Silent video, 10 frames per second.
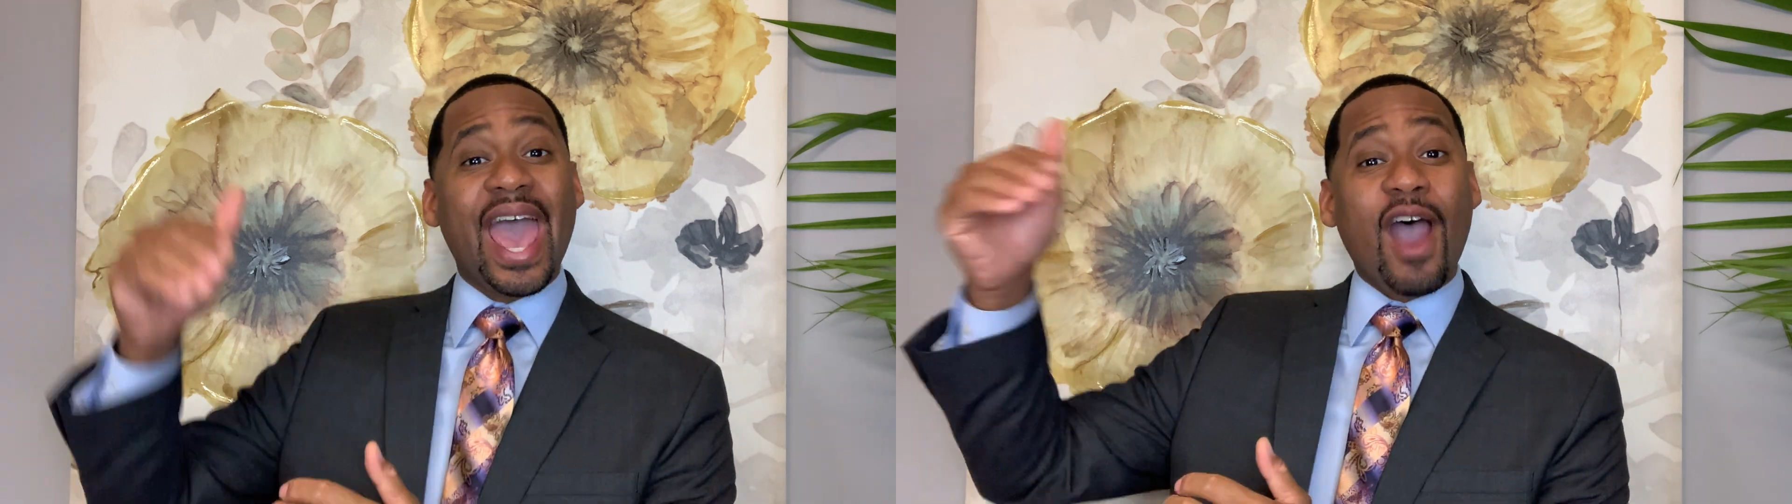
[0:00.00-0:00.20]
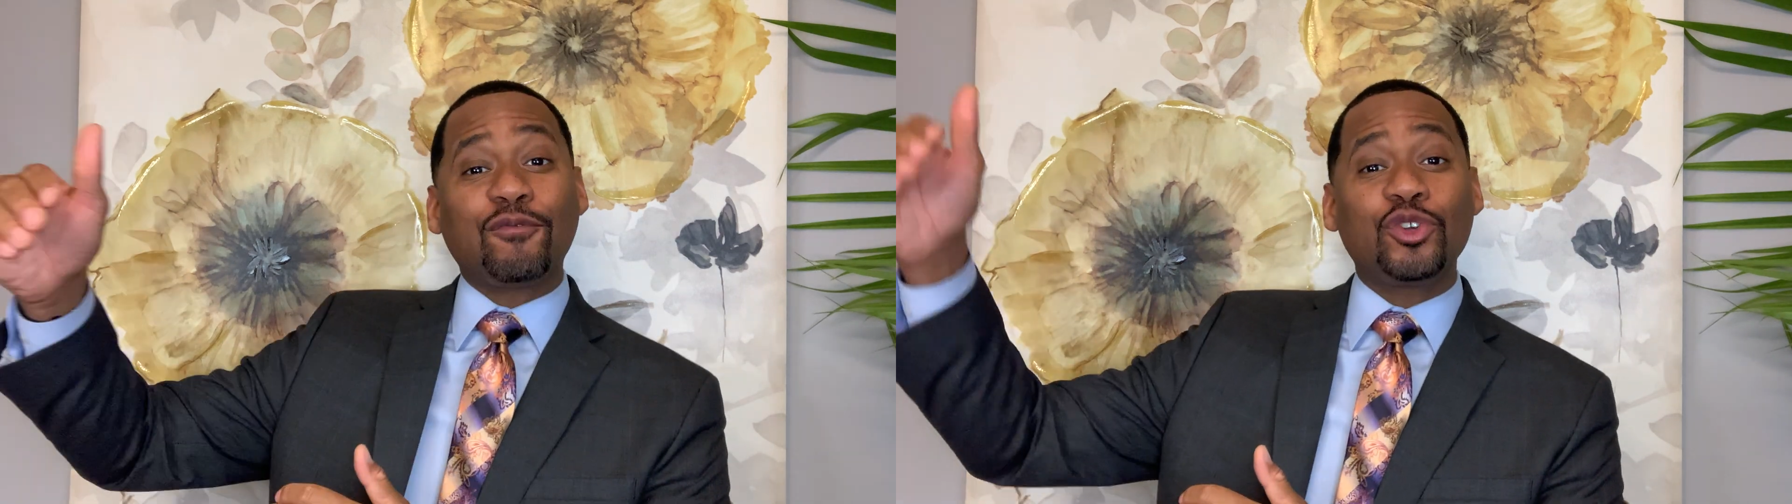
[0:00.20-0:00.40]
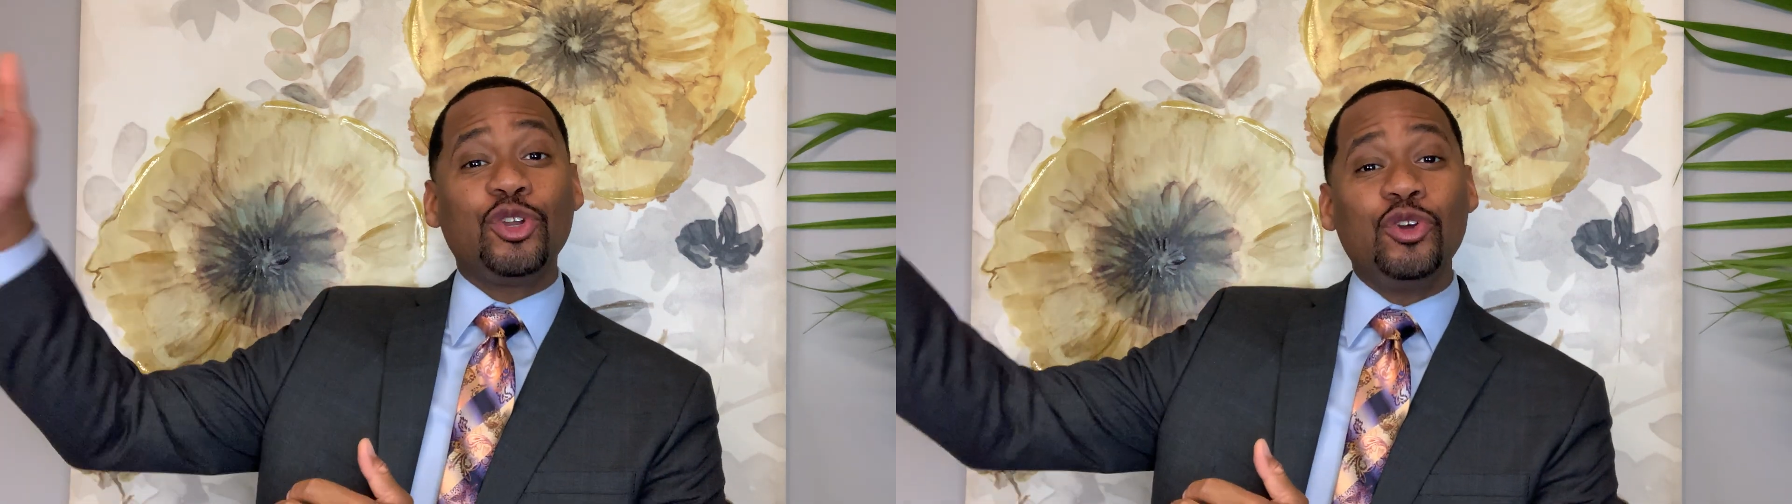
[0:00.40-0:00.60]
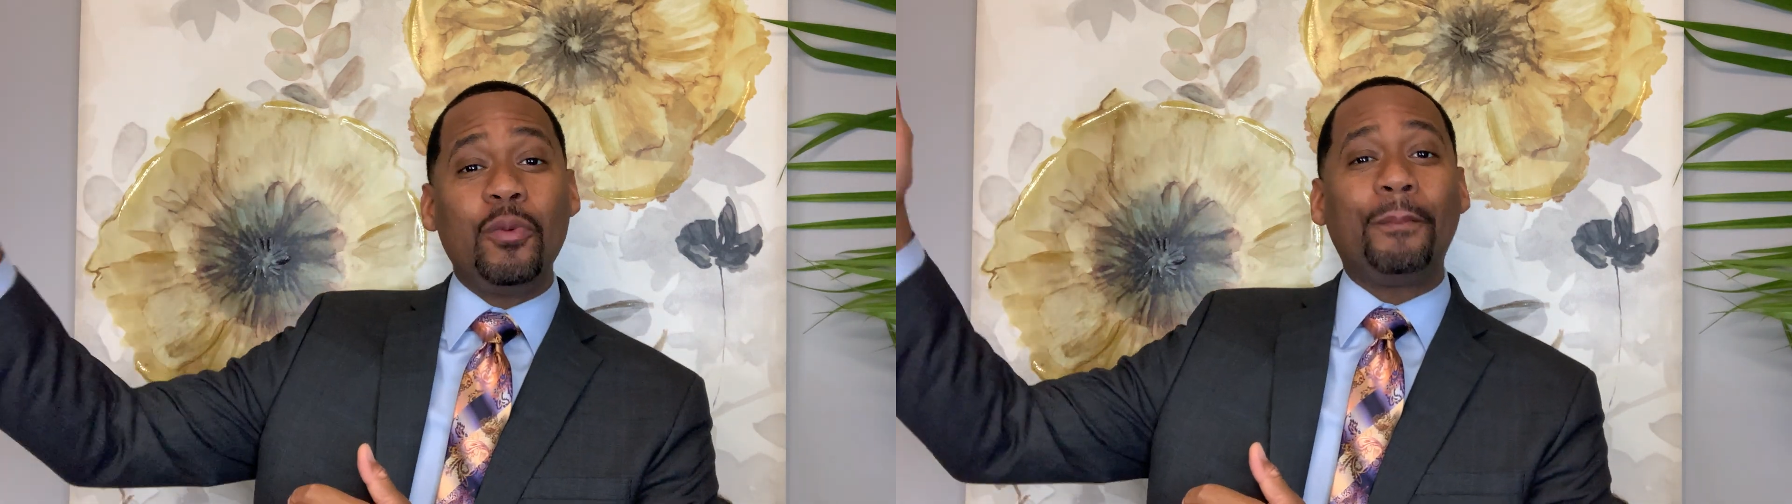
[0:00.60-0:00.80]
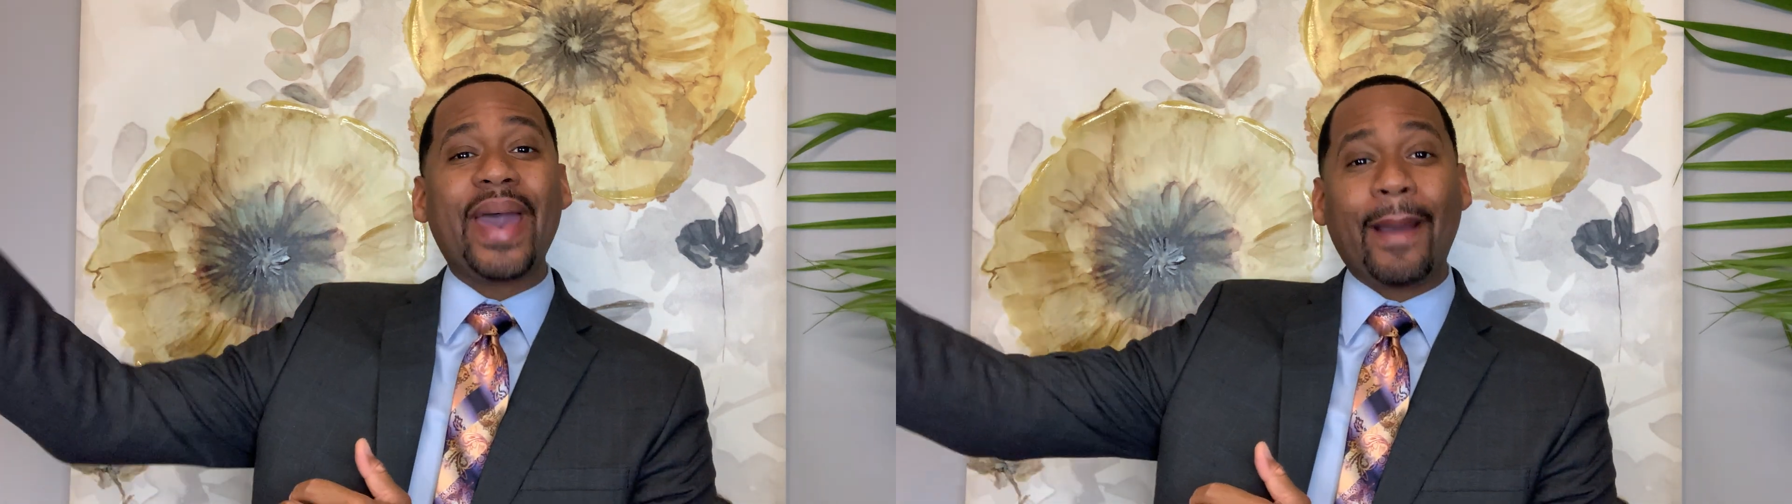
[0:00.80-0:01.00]

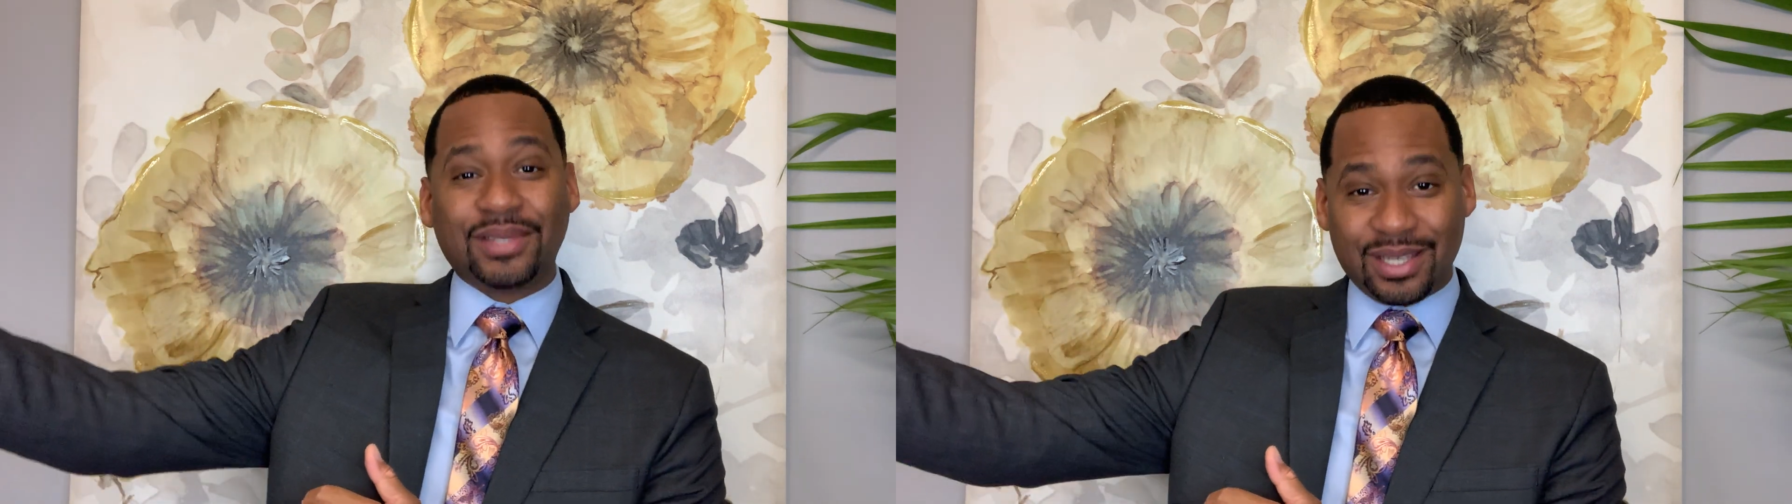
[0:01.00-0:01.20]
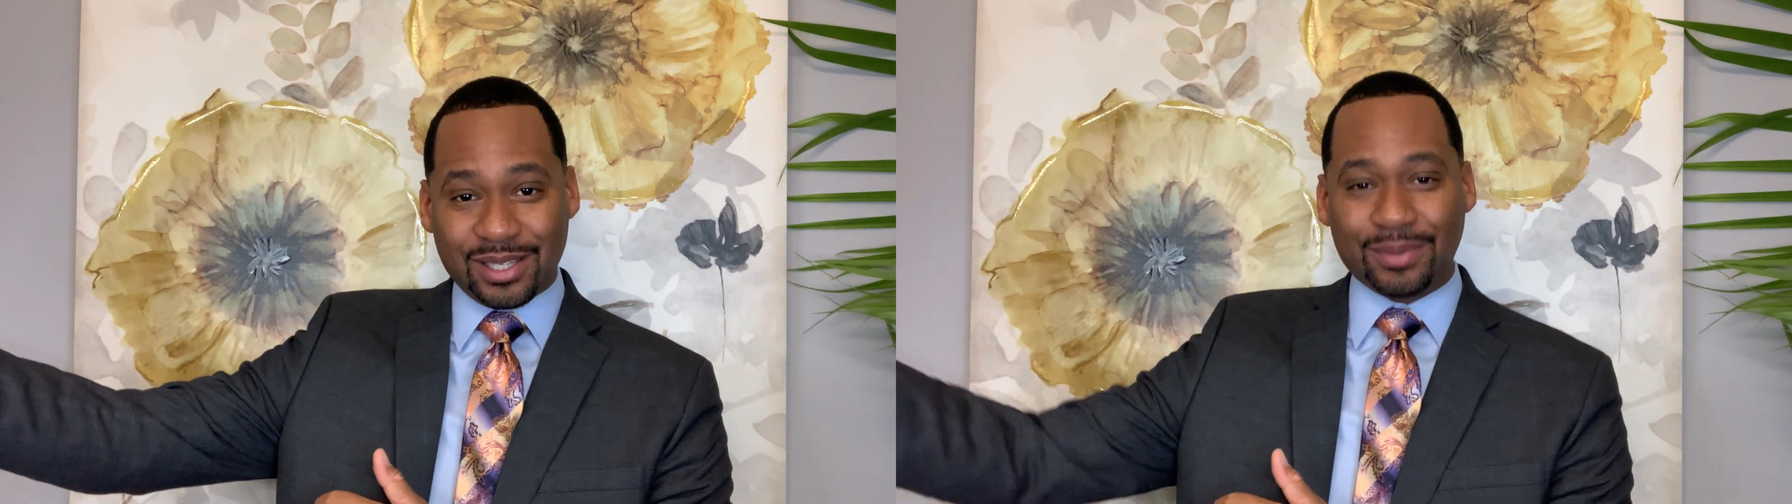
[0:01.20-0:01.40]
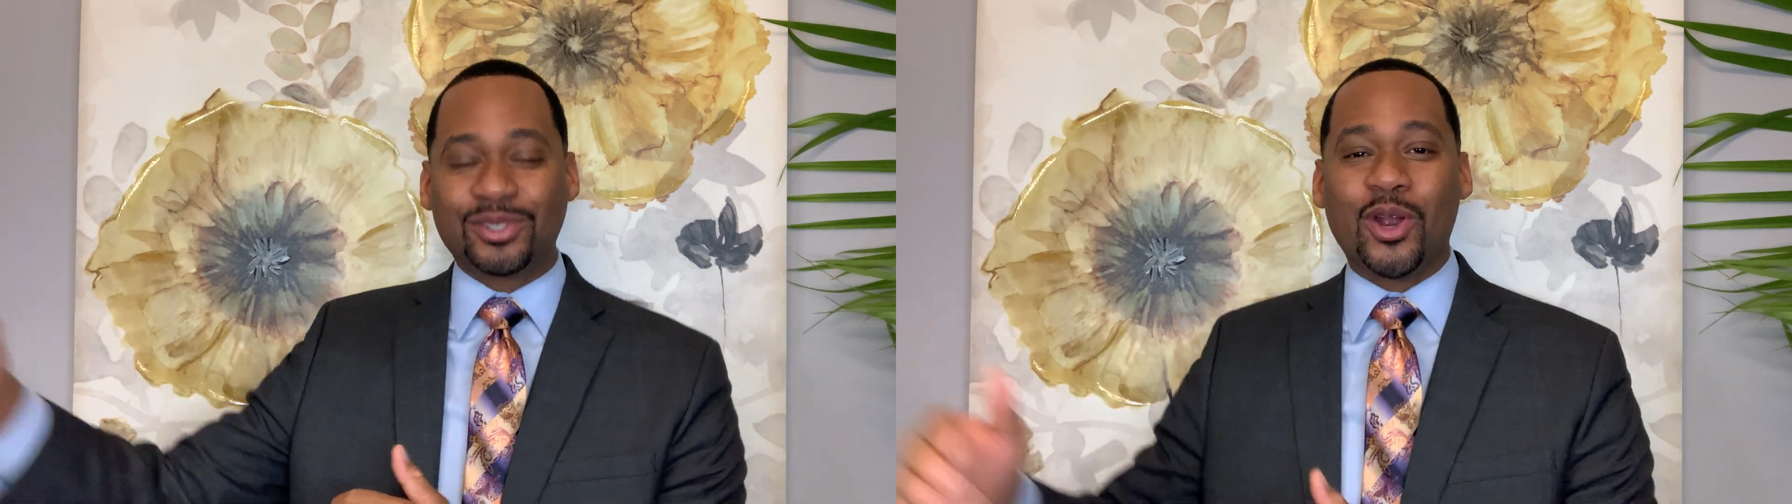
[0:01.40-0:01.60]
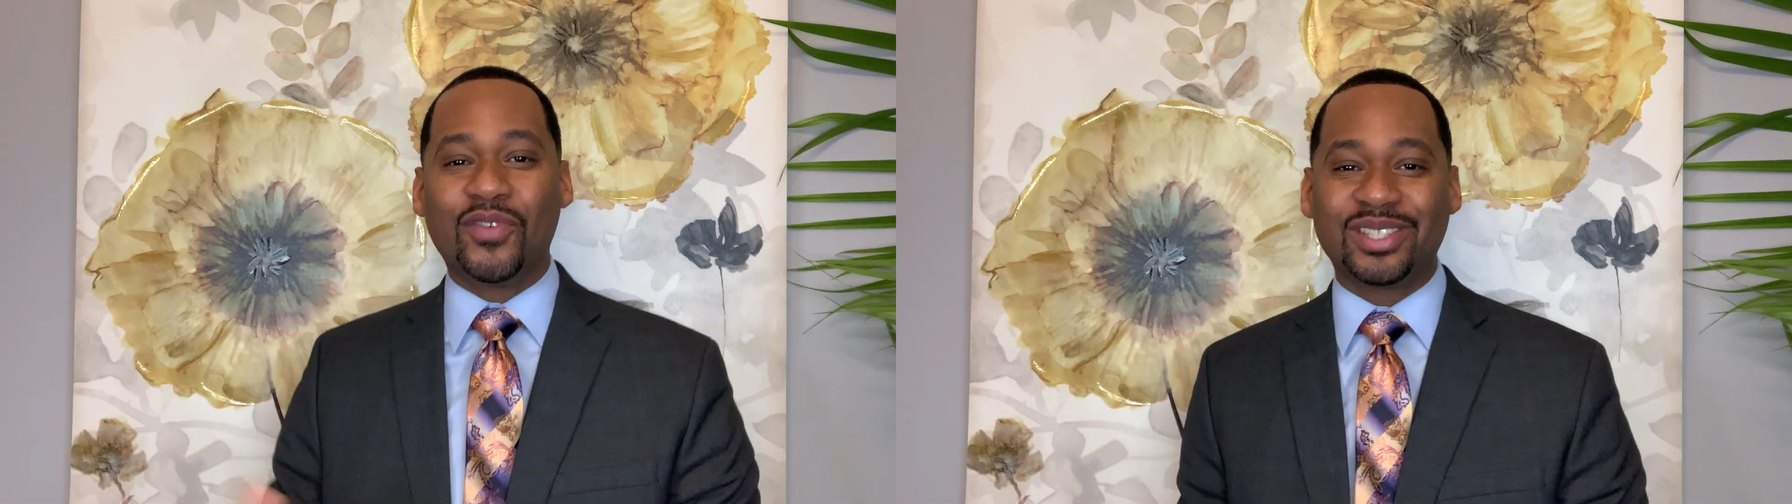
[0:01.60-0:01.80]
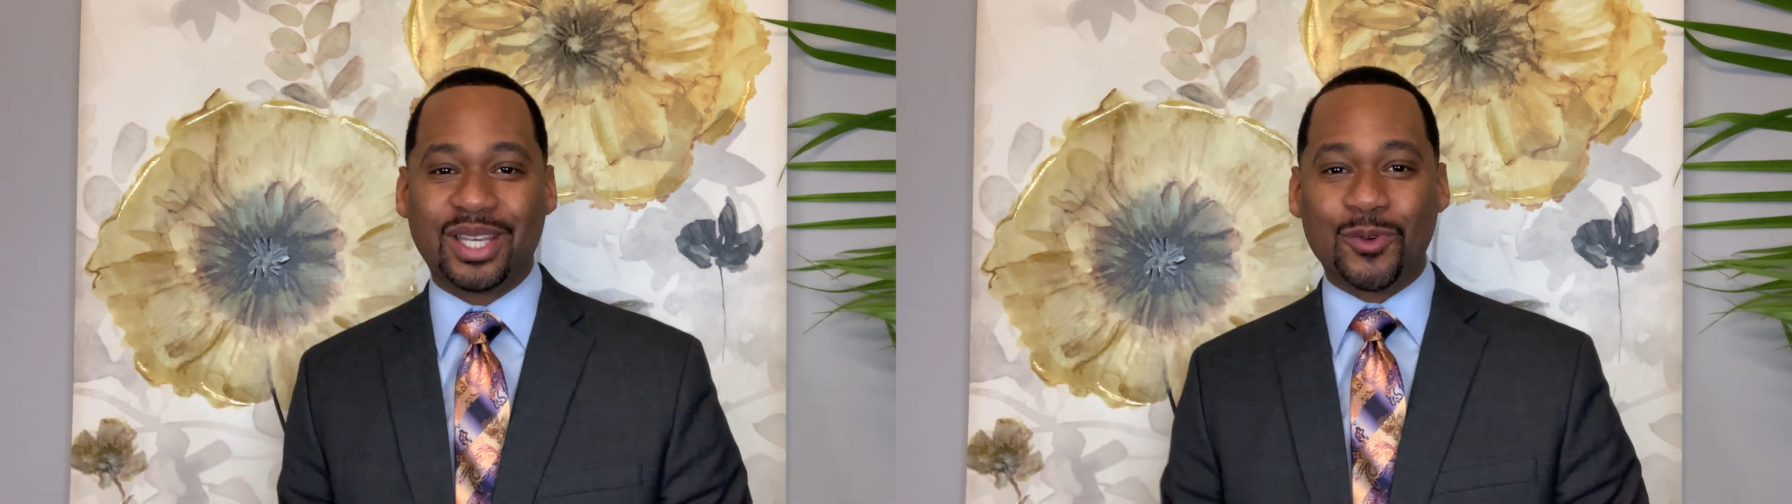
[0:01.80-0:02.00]
afternoon baptism
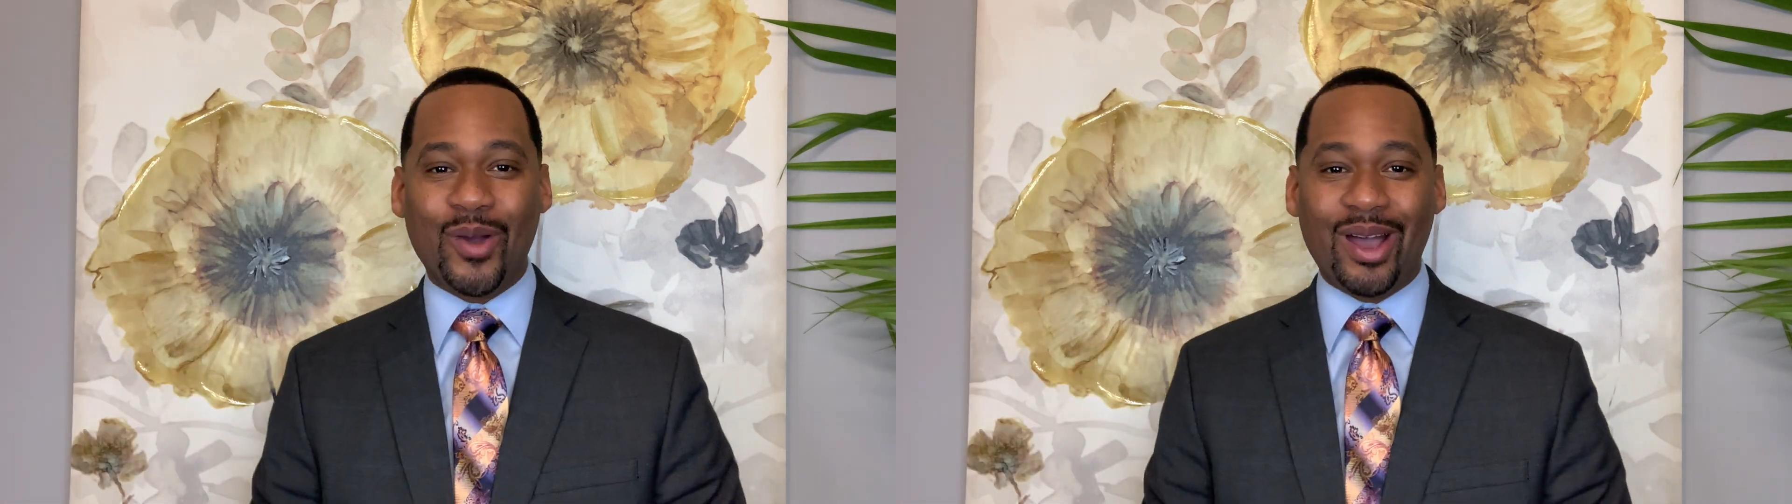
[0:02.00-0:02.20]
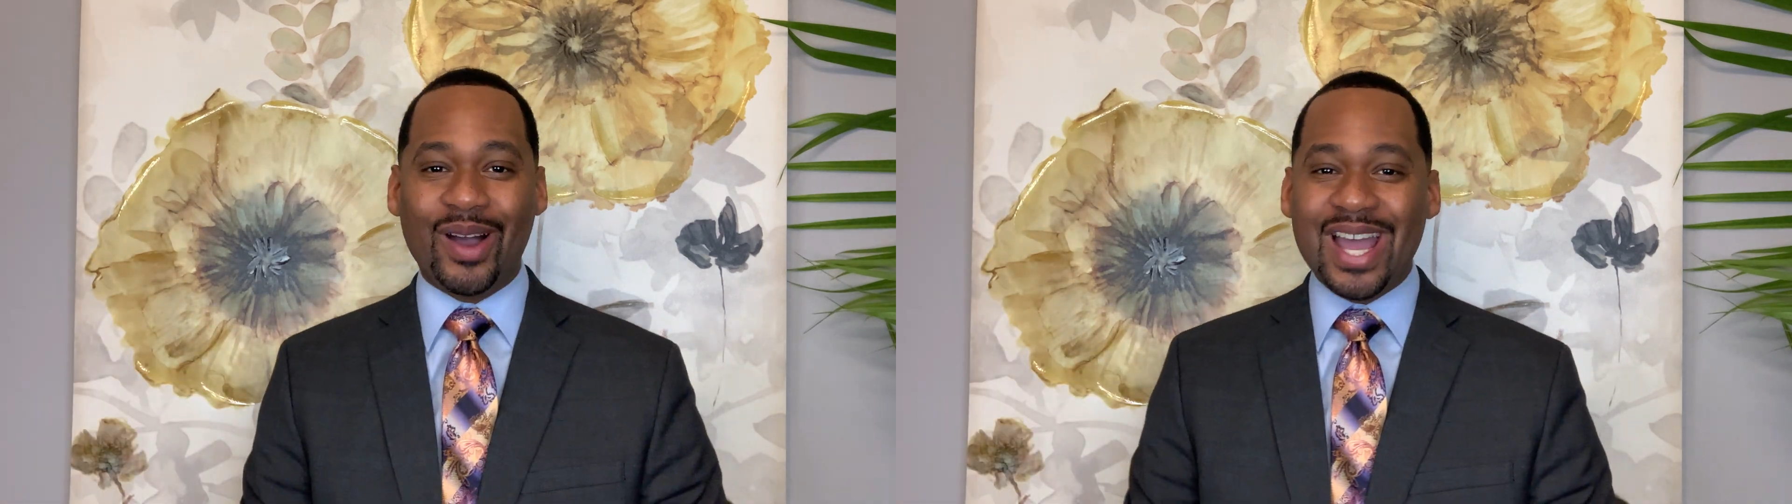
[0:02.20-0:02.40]
service as well.